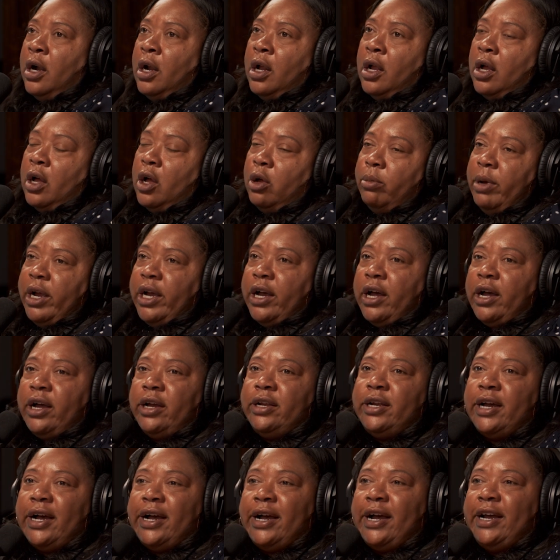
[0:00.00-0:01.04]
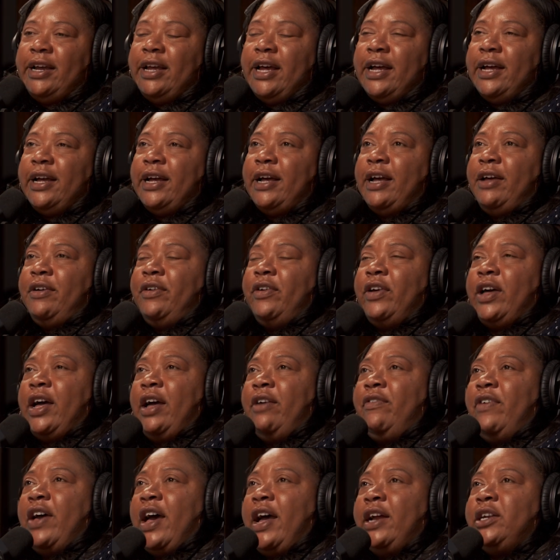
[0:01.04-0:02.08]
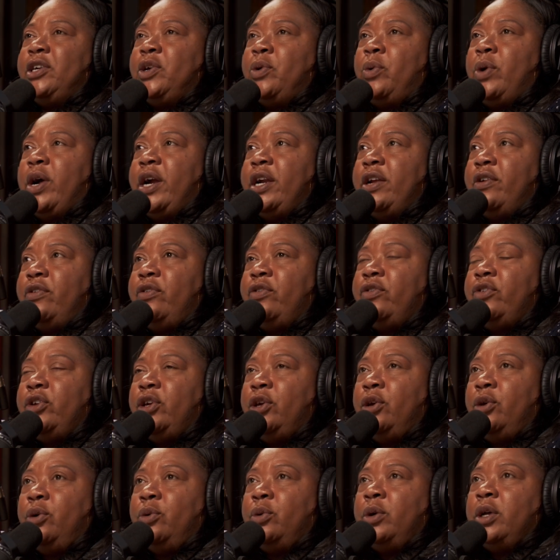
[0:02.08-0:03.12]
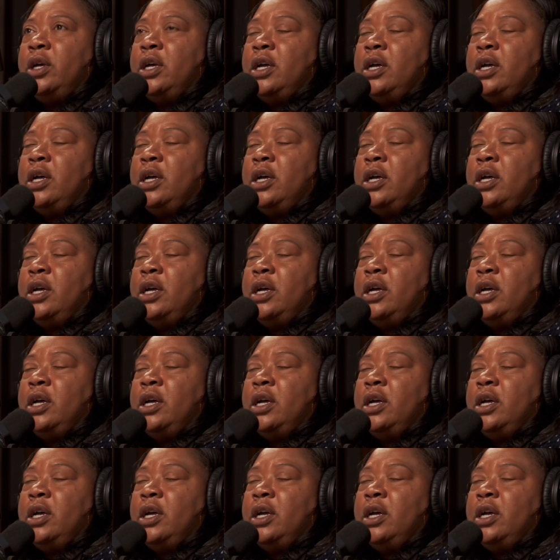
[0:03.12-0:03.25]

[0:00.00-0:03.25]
Oh my God. I've had quite a few.